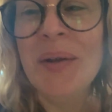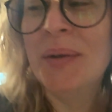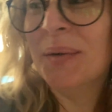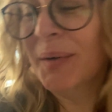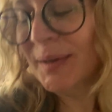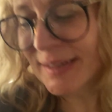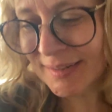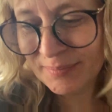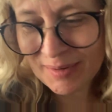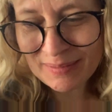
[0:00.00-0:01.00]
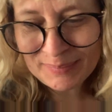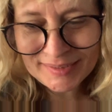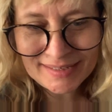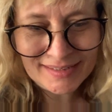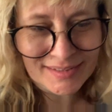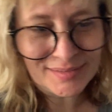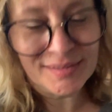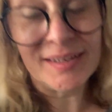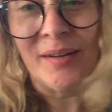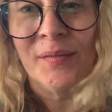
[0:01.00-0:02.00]
who ordered on my website too,
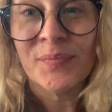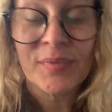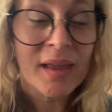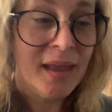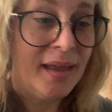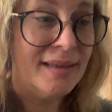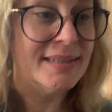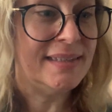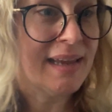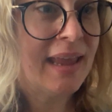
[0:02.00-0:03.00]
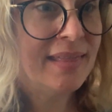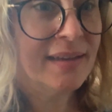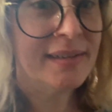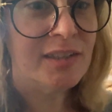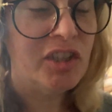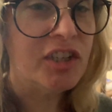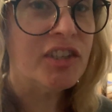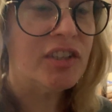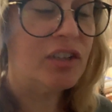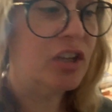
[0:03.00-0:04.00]
so as I say, there's
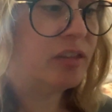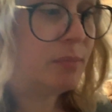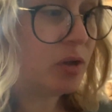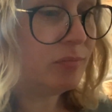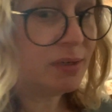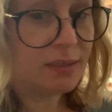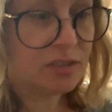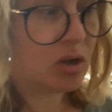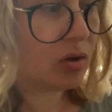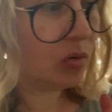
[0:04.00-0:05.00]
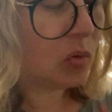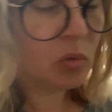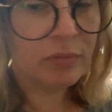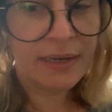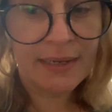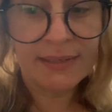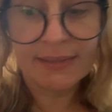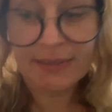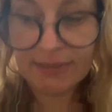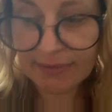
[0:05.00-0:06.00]
just at the moment all there
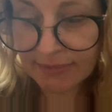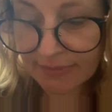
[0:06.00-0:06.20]
is is